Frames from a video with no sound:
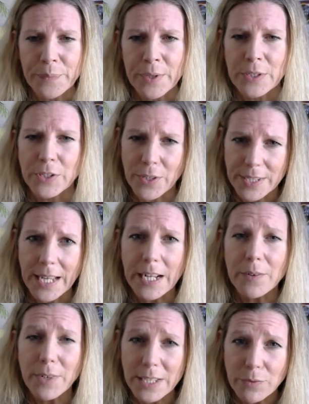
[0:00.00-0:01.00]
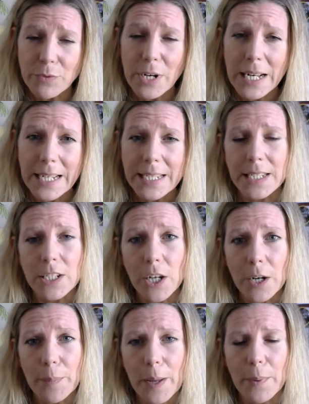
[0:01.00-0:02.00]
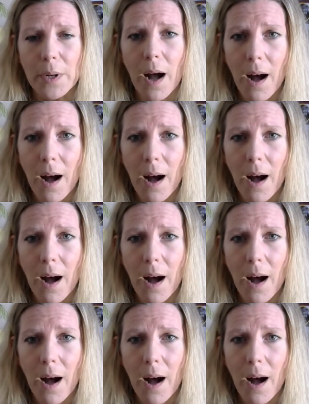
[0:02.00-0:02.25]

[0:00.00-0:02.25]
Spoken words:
So the second reason really is that young people are